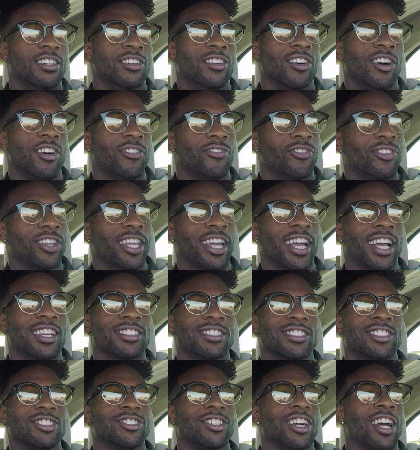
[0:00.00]
know, I feel like I
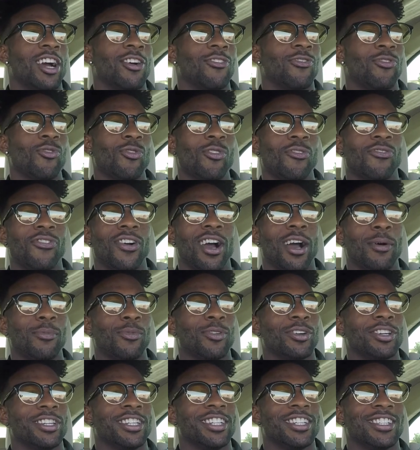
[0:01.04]
still got four or five
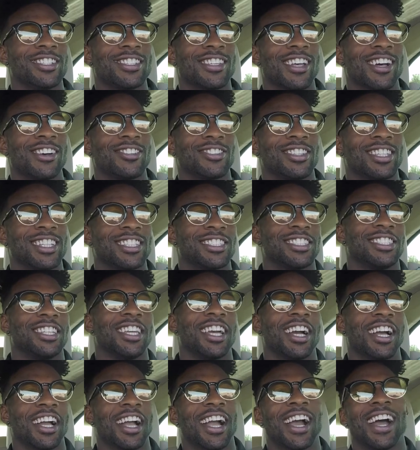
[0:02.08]
more years. I don't think there's a
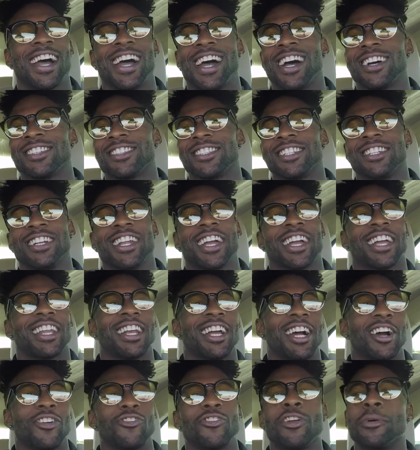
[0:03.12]
young guy out there that
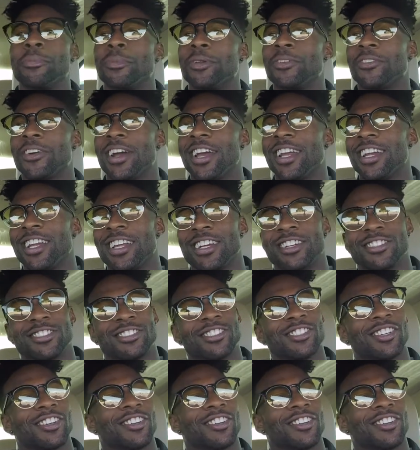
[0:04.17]
can outrun me right now. So